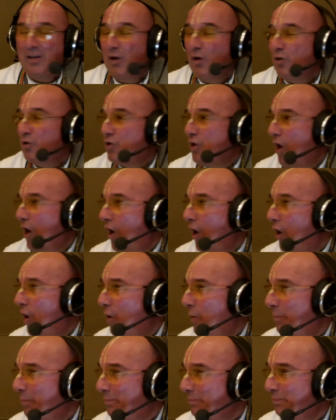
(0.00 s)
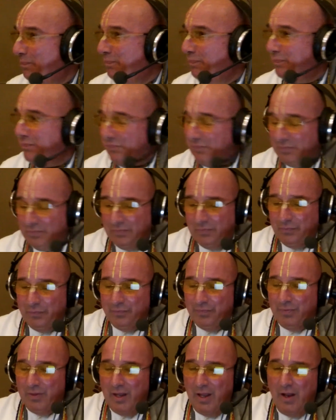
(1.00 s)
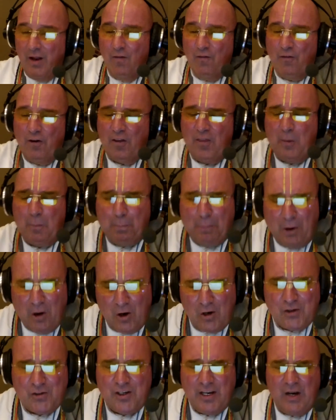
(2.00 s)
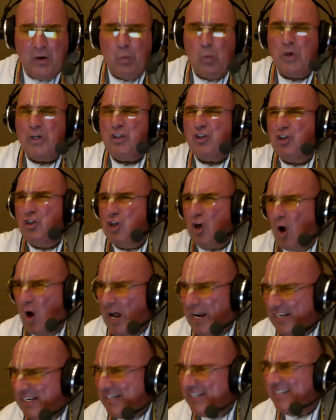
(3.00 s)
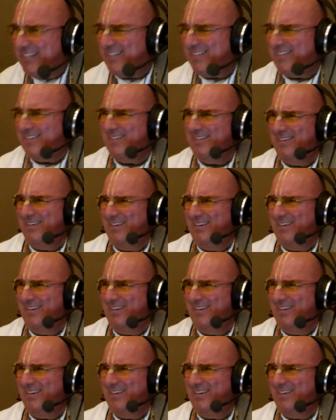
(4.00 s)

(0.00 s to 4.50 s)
So, for the person with jaundice,